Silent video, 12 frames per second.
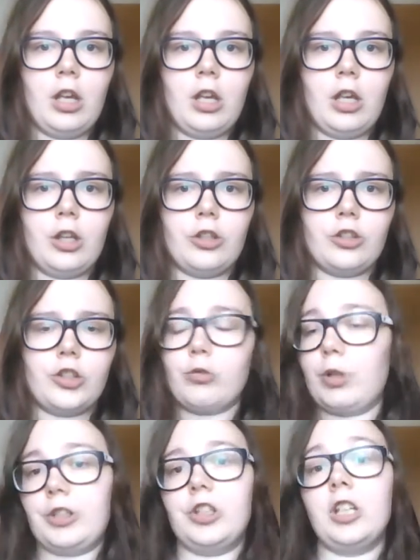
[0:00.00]
in
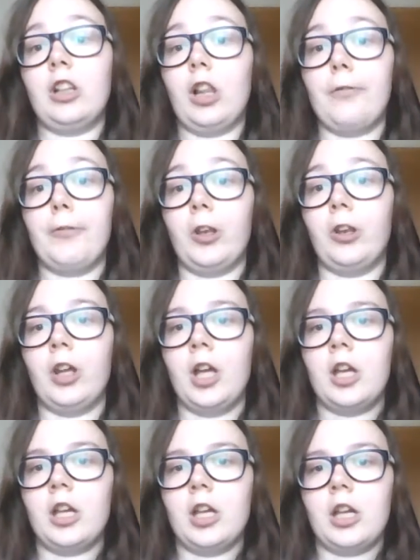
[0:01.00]
2011
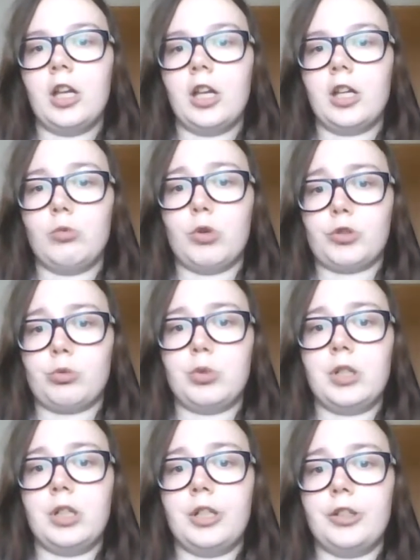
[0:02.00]
it was
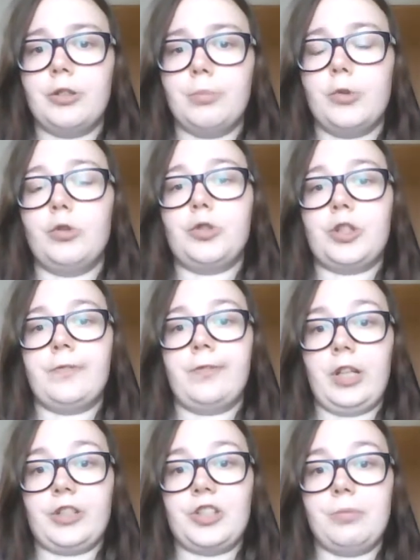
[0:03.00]
really the most
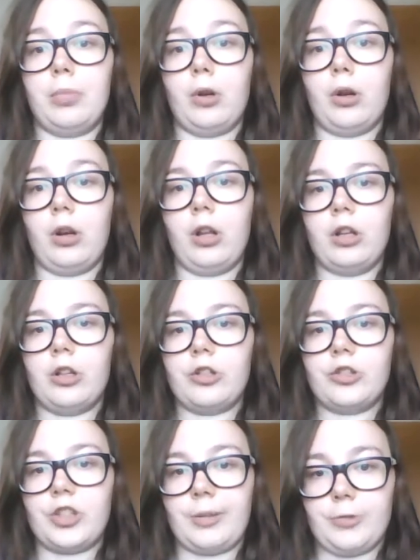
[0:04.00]
flexible
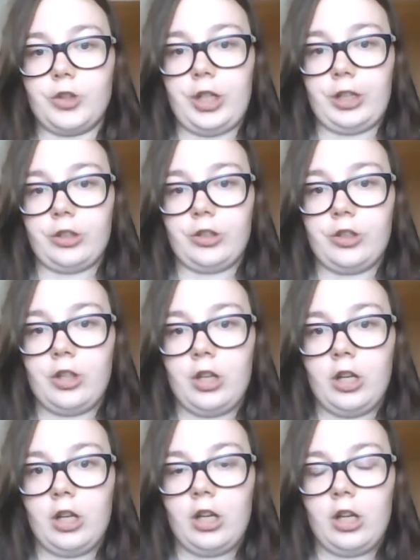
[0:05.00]
subject.
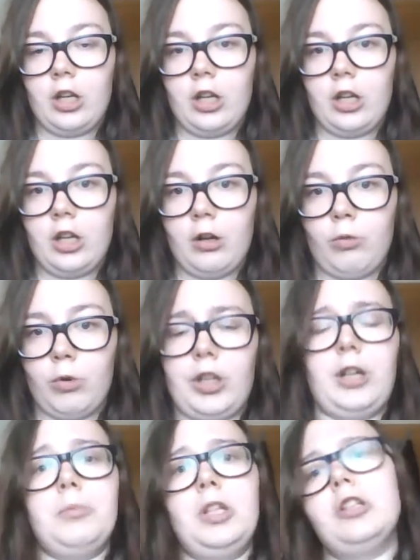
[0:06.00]
What
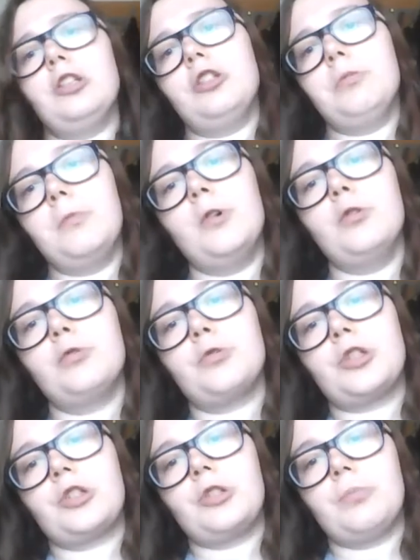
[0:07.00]
I mean
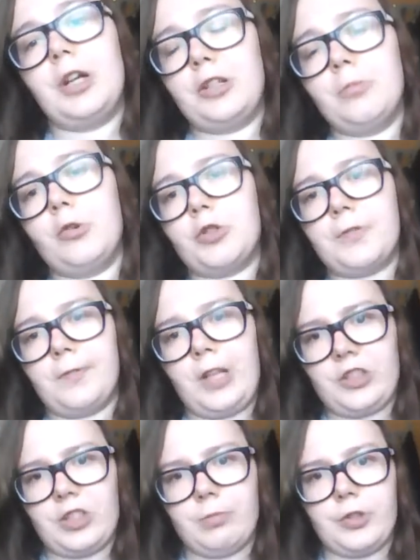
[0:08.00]
by the most
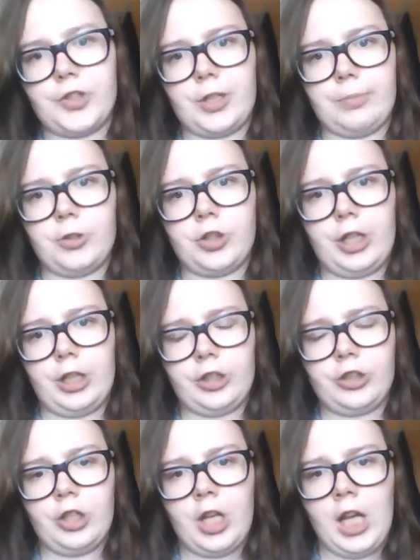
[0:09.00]
flexible
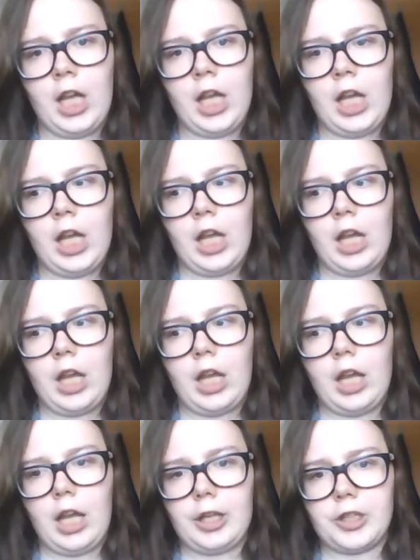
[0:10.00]
subject,
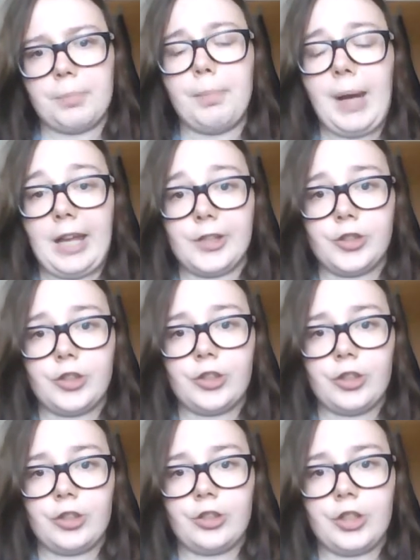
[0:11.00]
it meant
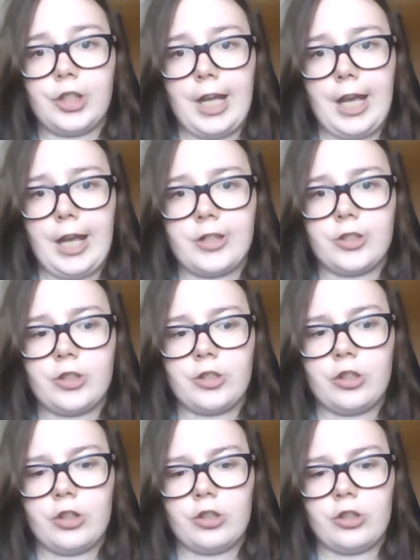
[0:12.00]
that
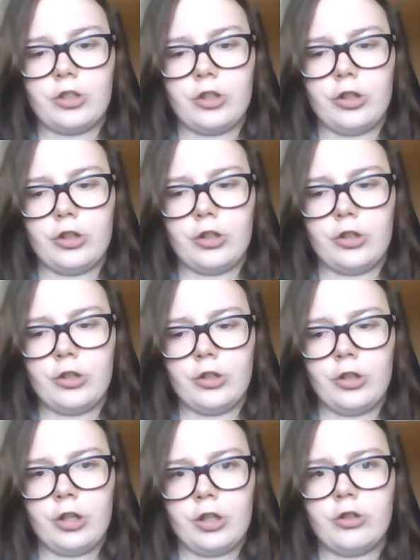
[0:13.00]
you
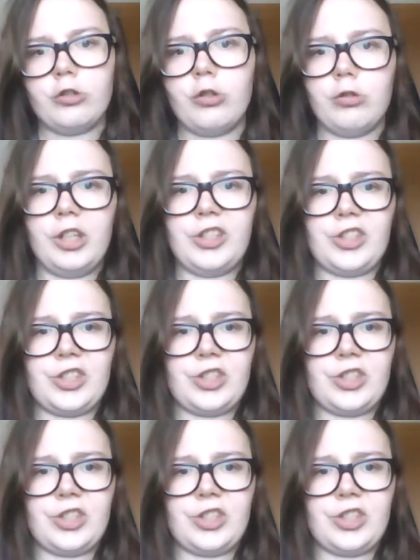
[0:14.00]
not only